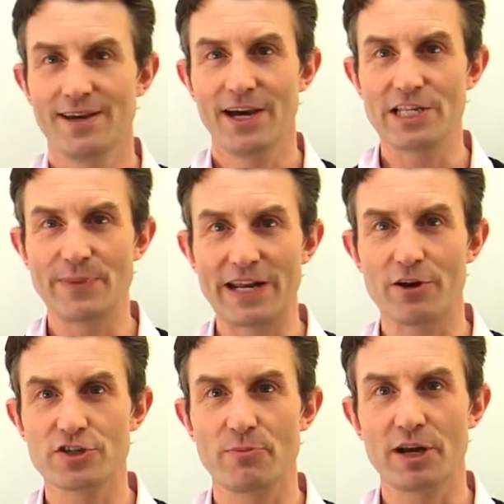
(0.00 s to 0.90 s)
Hi, it's Paddy
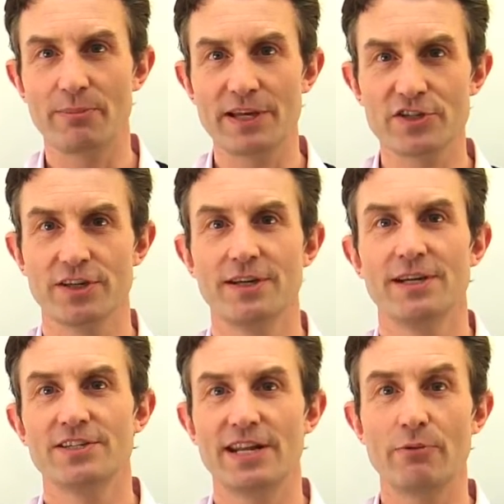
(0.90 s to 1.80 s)
Hirsch at Marketplace.
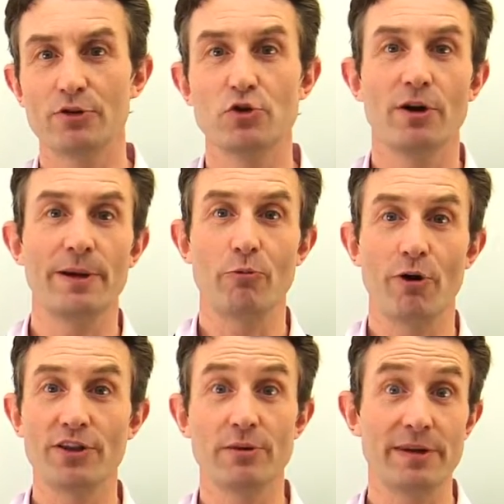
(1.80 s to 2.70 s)
Today I want to talk about a
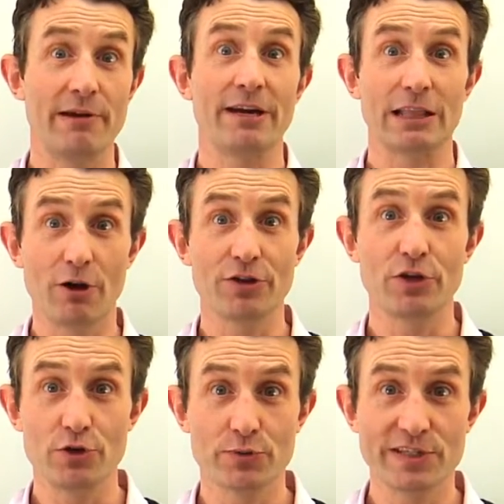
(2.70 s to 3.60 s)
word that you've been hearing a lot in the
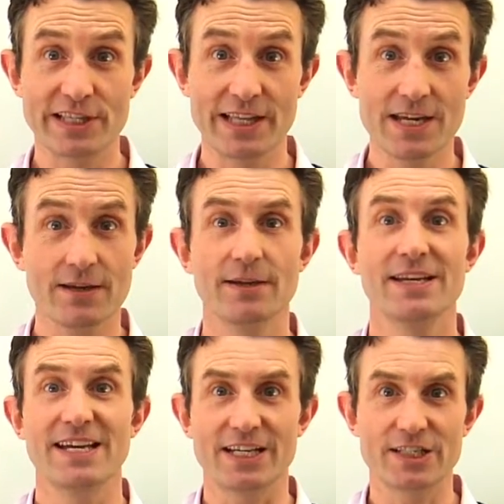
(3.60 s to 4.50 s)
news recently,
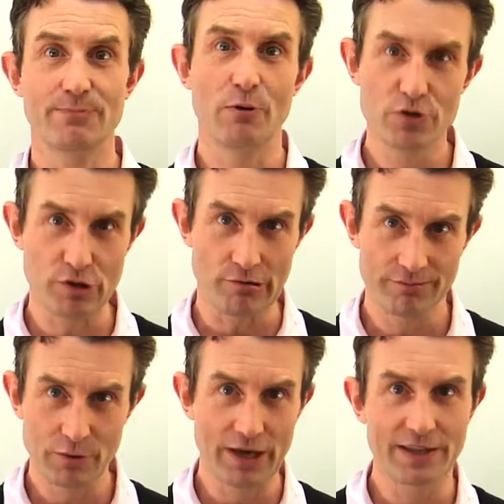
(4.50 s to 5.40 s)
exposure.
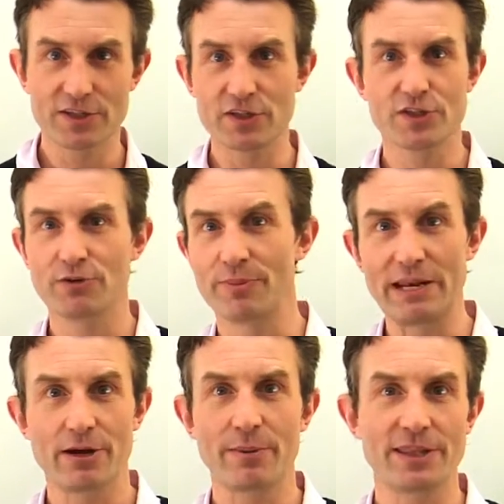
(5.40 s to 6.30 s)
Okay, you've been
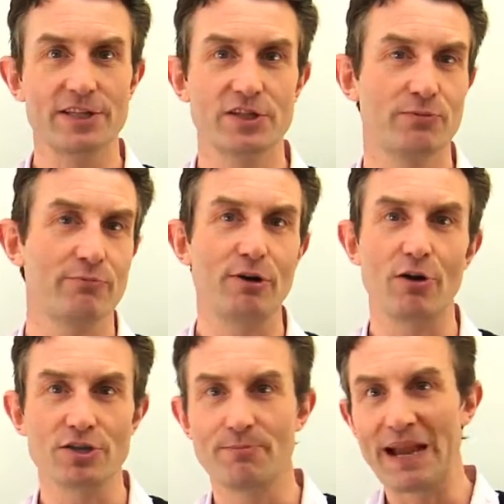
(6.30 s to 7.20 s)
hearing about this with
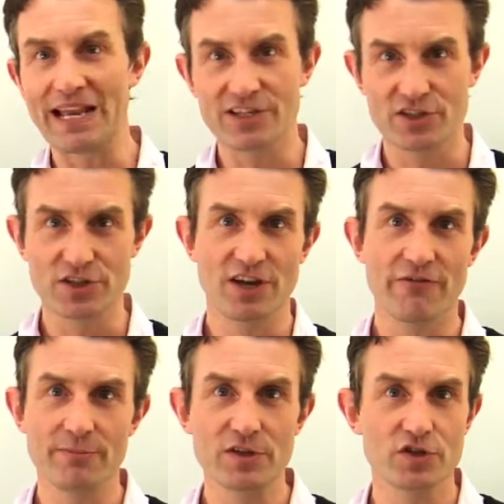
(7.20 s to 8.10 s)
regard to banks and to
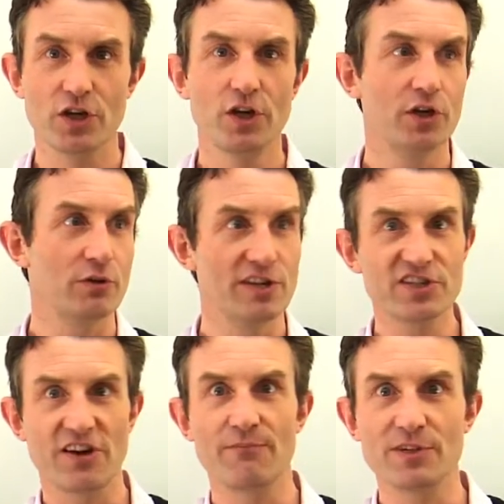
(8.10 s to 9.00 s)
governments. You know, this
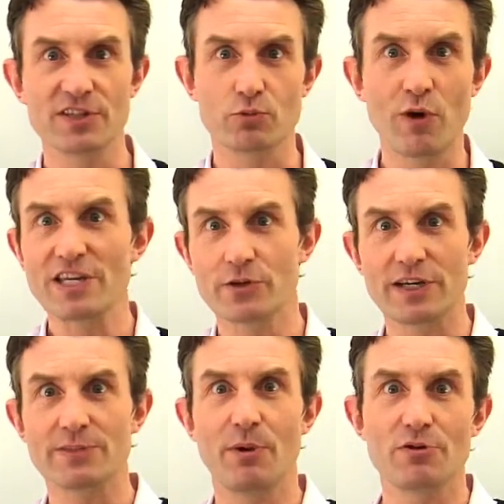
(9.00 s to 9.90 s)
government is way too
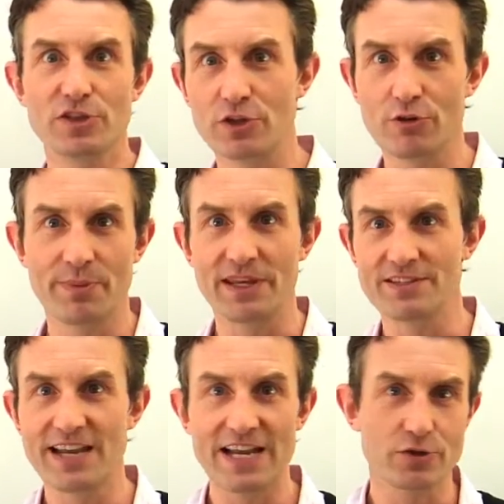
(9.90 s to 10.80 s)
exposed to European
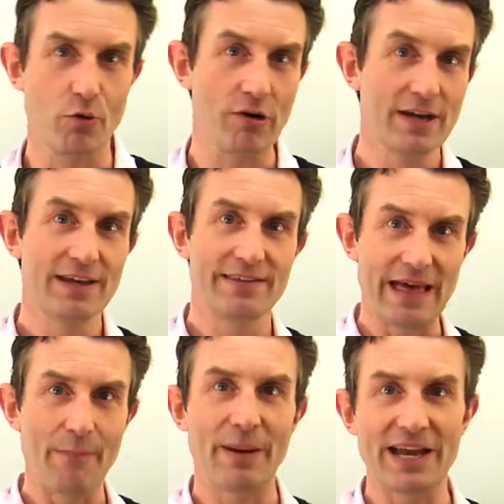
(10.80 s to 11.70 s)
debt, or
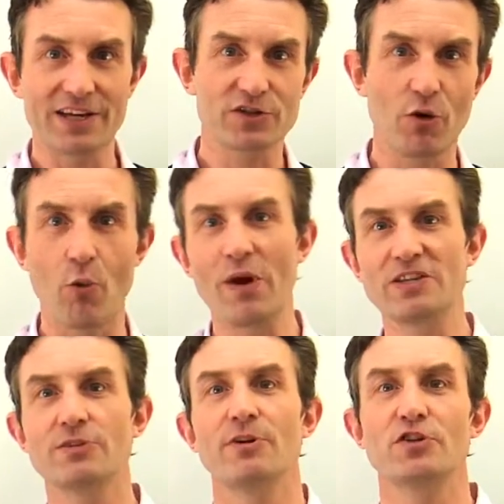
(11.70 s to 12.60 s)
that bank has got way
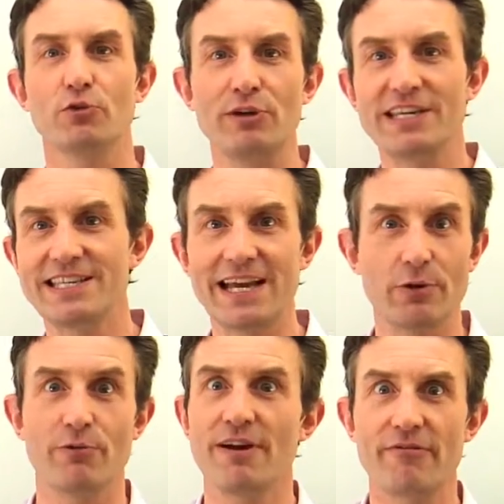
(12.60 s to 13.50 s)
too much Greek debt, or
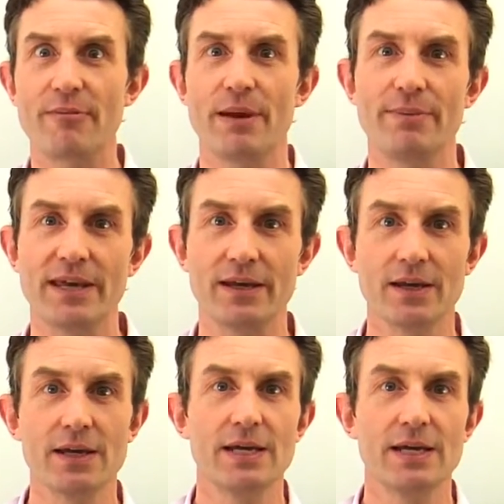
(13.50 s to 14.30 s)
whatever it may be.